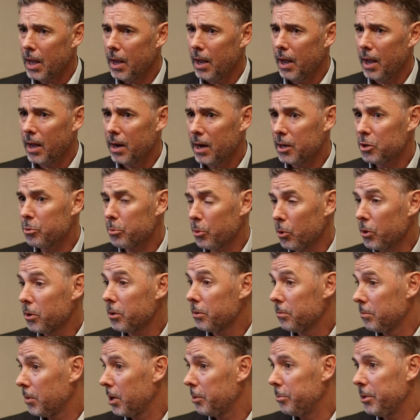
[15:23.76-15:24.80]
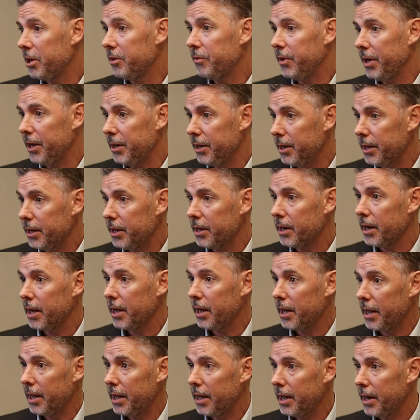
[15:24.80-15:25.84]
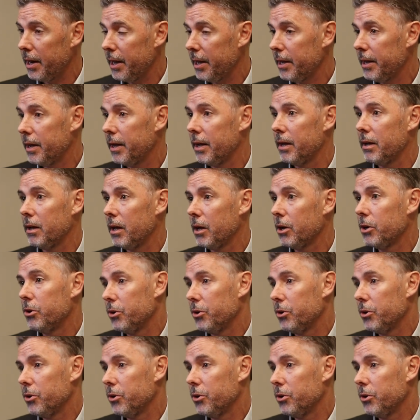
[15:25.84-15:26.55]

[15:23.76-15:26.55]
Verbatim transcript: And I spoke a, a bit of Hindi, and I, I had a, uh, a,